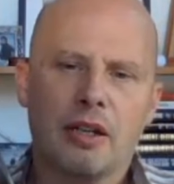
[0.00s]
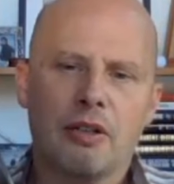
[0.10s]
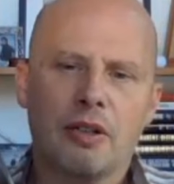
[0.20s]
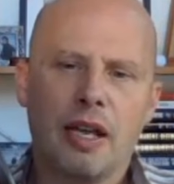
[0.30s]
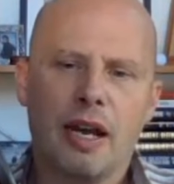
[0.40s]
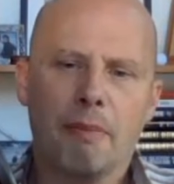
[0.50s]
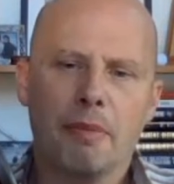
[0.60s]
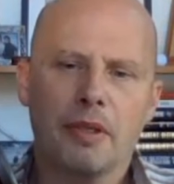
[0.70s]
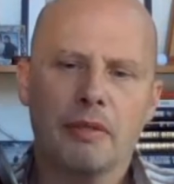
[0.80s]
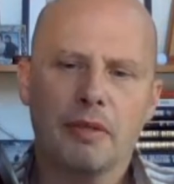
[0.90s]
that could
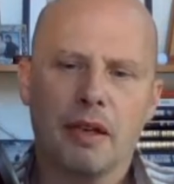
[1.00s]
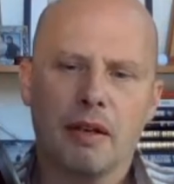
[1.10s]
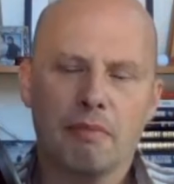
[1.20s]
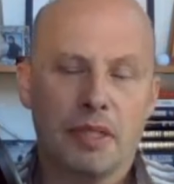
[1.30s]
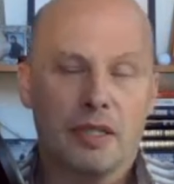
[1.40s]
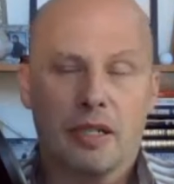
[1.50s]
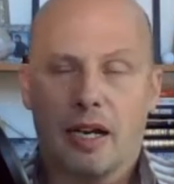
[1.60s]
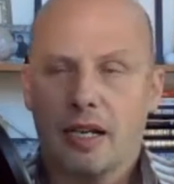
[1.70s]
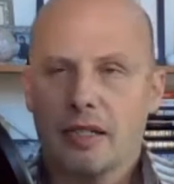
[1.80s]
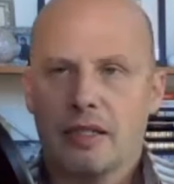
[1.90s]
happen
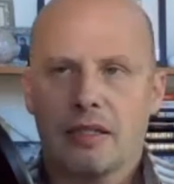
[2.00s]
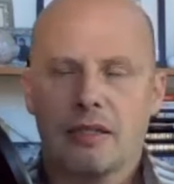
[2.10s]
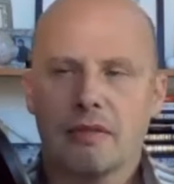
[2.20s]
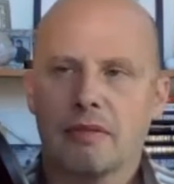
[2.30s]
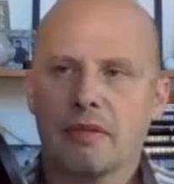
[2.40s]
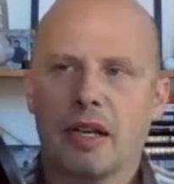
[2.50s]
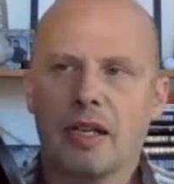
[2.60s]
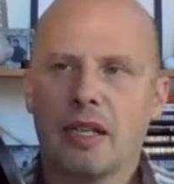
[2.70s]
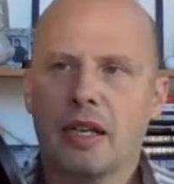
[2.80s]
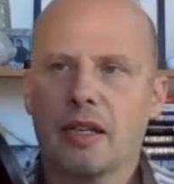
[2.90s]
besides,
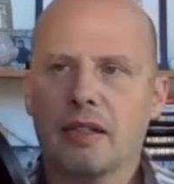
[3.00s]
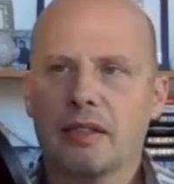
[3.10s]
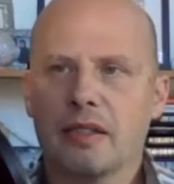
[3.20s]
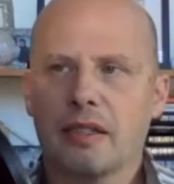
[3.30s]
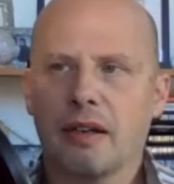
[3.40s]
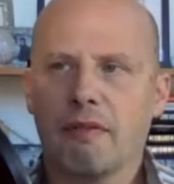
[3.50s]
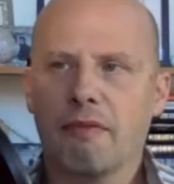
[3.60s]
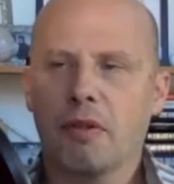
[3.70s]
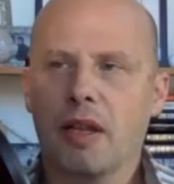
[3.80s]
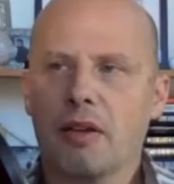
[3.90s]
again, a
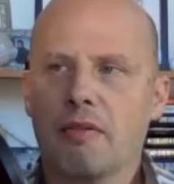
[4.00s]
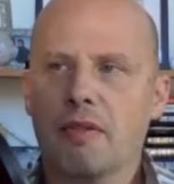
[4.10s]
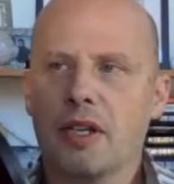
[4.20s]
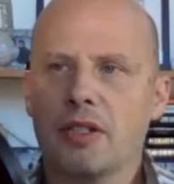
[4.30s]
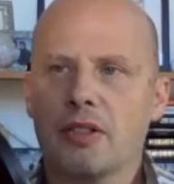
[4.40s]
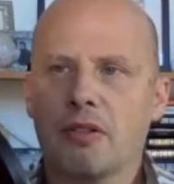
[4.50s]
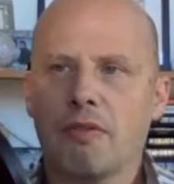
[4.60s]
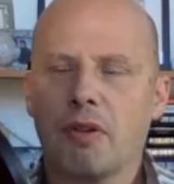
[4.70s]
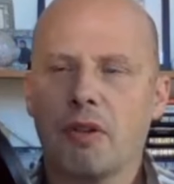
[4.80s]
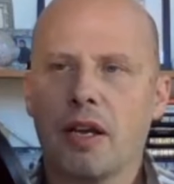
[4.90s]
full-out invasion or
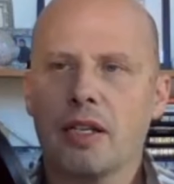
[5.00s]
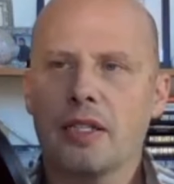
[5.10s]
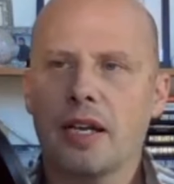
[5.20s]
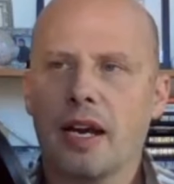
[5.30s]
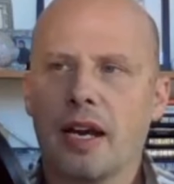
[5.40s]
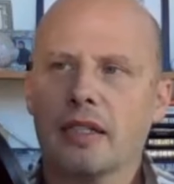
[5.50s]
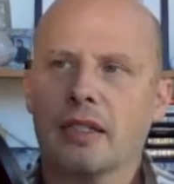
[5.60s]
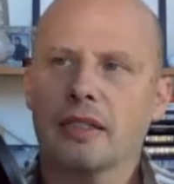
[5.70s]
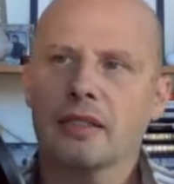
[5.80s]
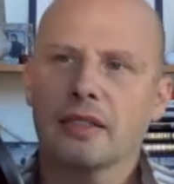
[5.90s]
a full-out attack